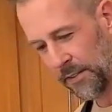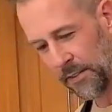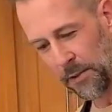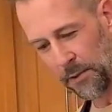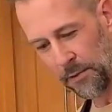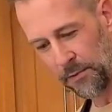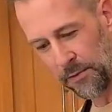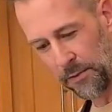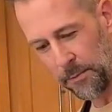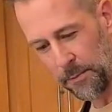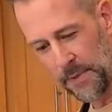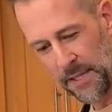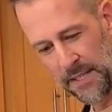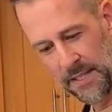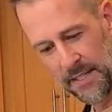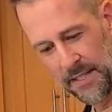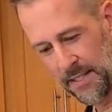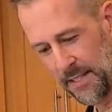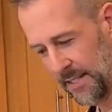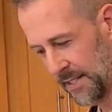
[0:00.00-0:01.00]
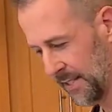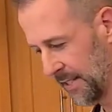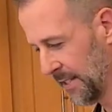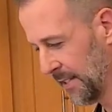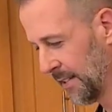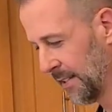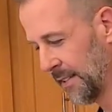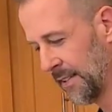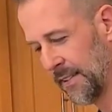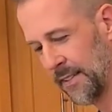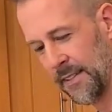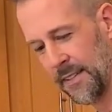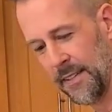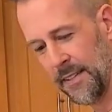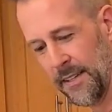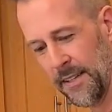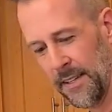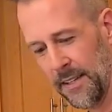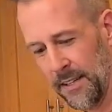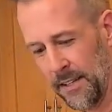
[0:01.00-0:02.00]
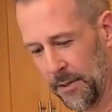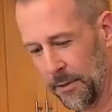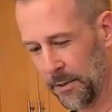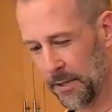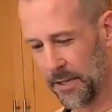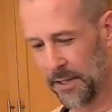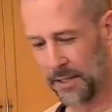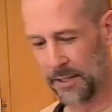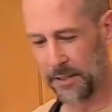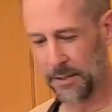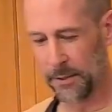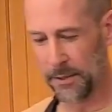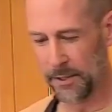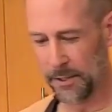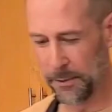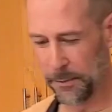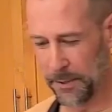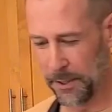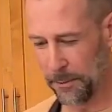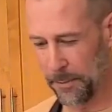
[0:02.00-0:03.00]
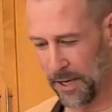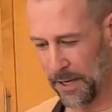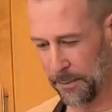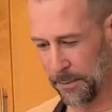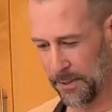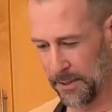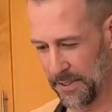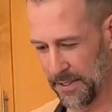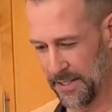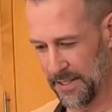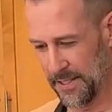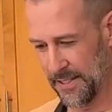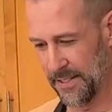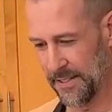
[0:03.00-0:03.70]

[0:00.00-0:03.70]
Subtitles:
So for me, we're going to do a little bit of pepper.